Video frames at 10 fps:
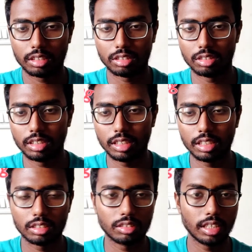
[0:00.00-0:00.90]
so this
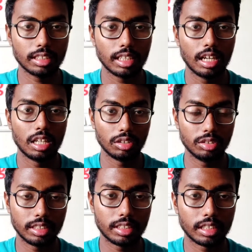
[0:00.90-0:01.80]
is known as
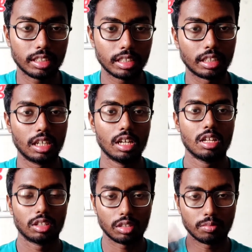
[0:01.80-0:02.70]
unit testing.
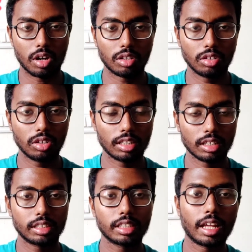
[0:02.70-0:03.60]
So module
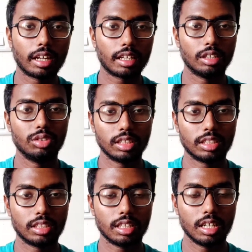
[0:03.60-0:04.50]
testing and unit
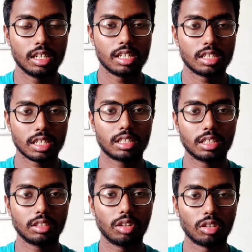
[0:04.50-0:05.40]

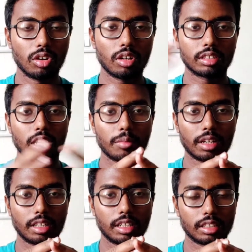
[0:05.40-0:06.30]
testing will go on
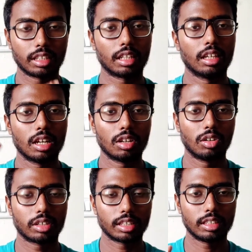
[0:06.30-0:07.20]
simultaneously.
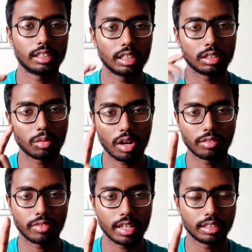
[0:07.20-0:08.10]
Okay, this is one
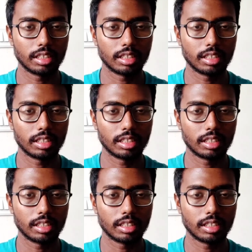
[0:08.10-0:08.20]
phase.